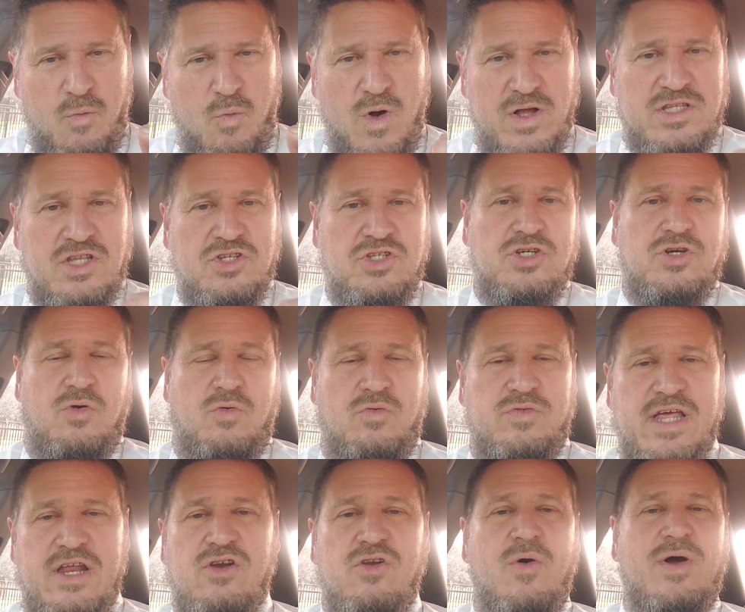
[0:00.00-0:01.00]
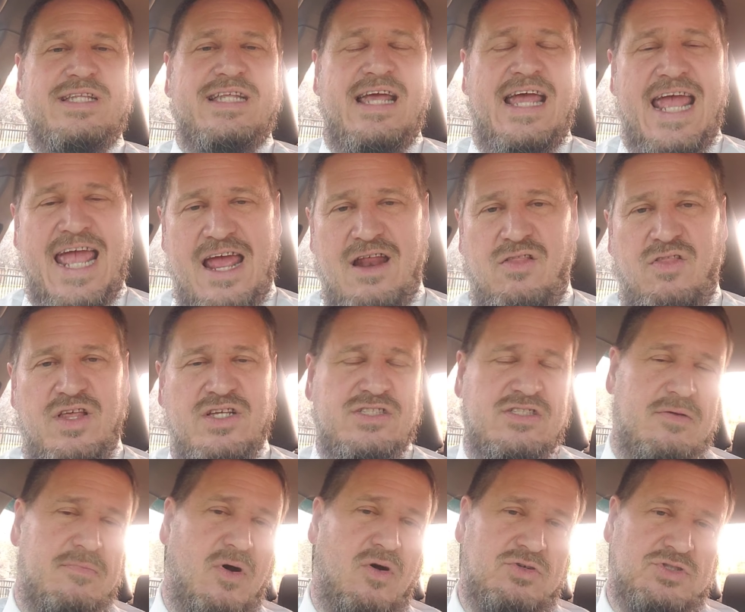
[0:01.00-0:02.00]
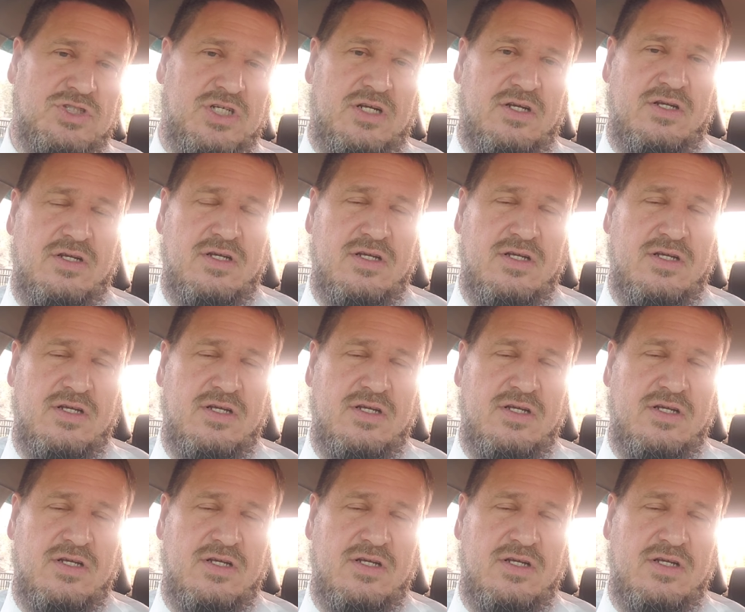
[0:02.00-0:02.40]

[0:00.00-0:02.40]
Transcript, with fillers: what to do. They don't know how to handle this emotion.